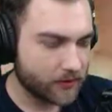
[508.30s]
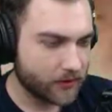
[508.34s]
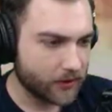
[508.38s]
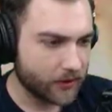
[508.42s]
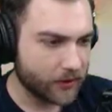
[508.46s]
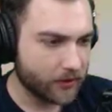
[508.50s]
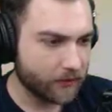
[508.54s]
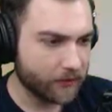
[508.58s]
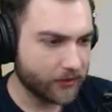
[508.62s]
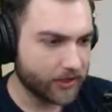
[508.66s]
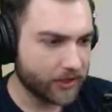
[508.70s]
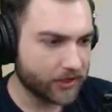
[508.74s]

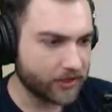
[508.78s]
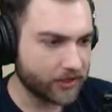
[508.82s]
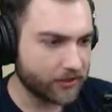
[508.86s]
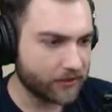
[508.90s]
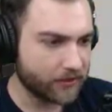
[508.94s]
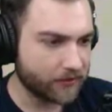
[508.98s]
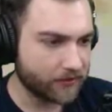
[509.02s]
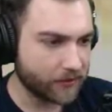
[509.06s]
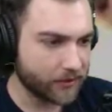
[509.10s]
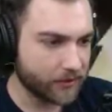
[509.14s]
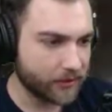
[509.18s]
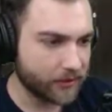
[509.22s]
hopefully I did
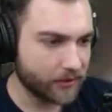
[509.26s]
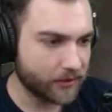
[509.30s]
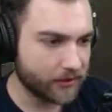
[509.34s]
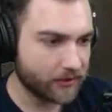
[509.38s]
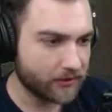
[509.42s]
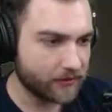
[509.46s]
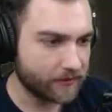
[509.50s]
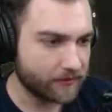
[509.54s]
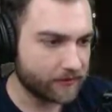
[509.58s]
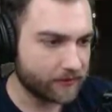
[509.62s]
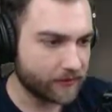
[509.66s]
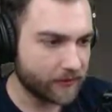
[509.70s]
this right.
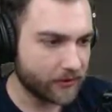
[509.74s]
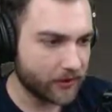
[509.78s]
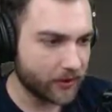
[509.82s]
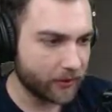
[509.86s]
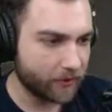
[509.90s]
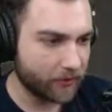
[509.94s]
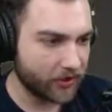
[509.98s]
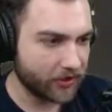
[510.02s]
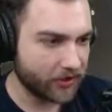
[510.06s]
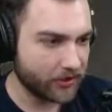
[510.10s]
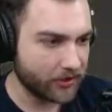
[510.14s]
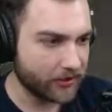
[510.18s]

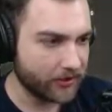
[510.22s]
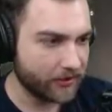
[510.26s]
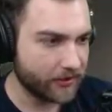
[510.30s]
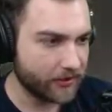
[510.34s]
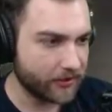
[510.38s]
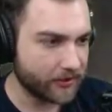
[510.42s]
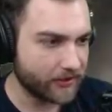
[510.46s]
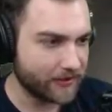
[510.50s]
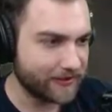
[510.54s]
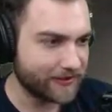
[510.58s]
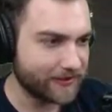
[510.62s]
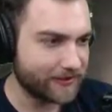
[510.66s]
Yep, I did.
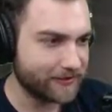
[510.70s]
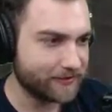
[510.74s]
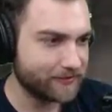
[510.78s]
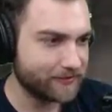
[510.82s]
Nice.